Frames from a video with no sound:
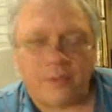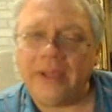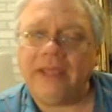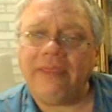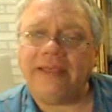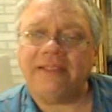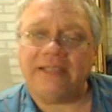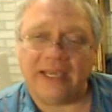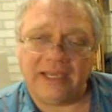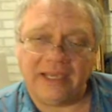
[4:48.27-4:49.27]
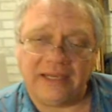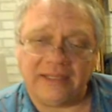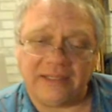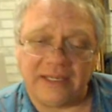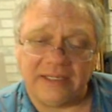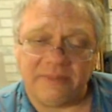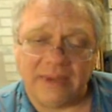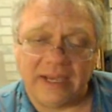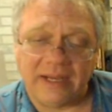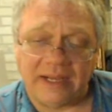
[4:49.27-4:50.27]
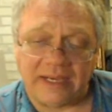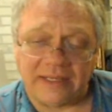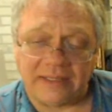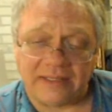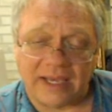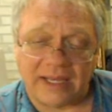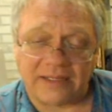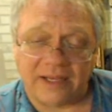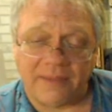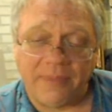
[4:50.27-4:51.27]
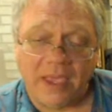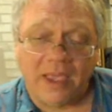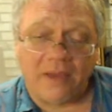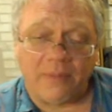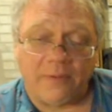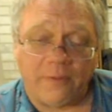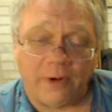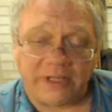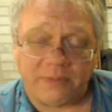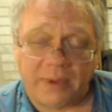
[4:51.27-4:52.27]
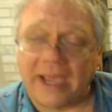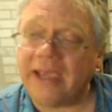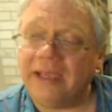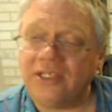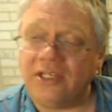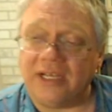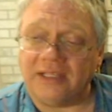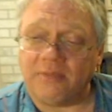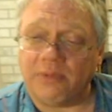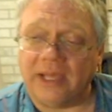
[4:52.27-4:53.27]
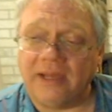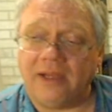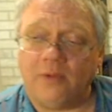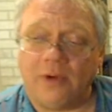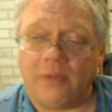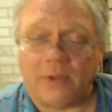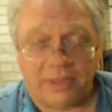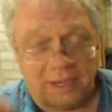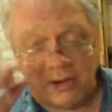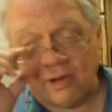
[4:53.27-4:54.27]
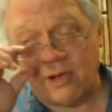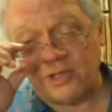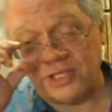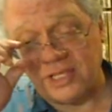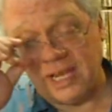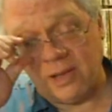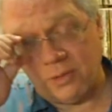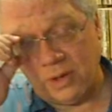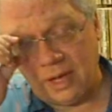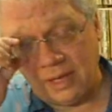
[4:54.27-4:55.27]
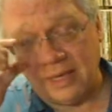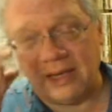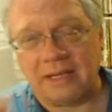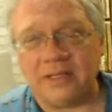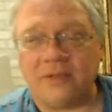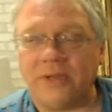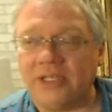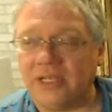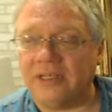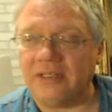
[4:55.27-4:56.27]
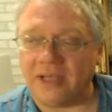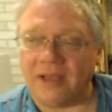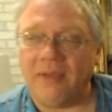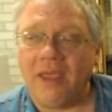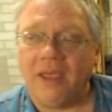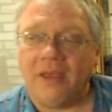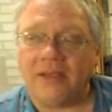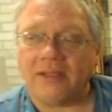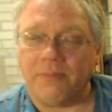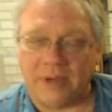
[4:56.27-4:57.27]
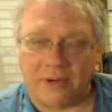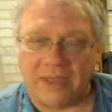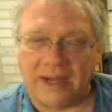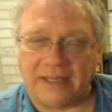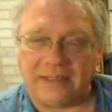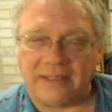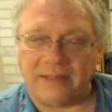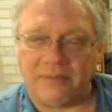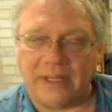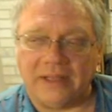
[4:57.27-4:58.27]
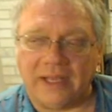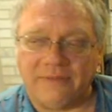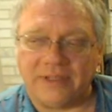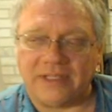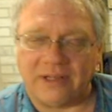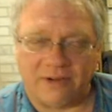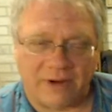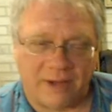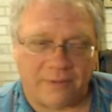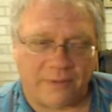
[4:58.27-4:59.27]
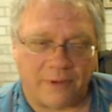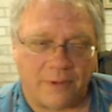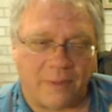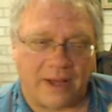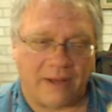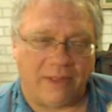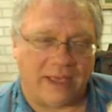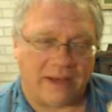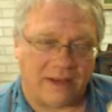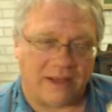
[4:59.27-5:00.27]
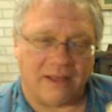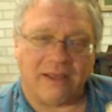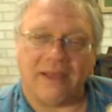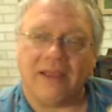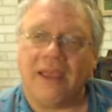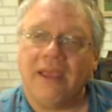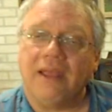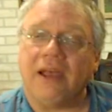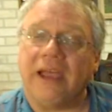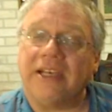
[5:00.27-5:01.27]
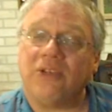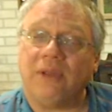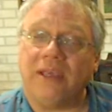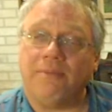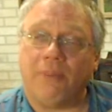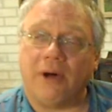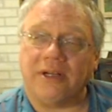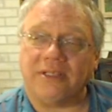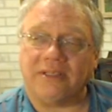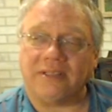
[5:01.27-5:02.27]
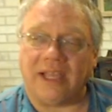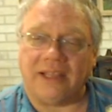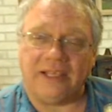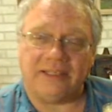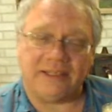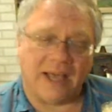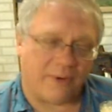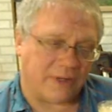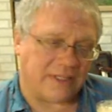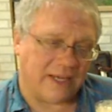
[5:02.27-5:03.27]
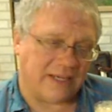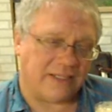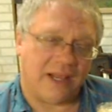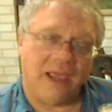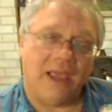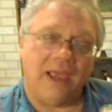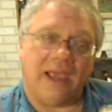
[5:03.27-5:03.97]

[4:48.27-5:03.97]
And the way they say Guinness is made is that before it's packaged, it's blended with what they call staled Guinness, which is some beer that has been left to sit around for a while, and it actually imparts a slightly sour taste.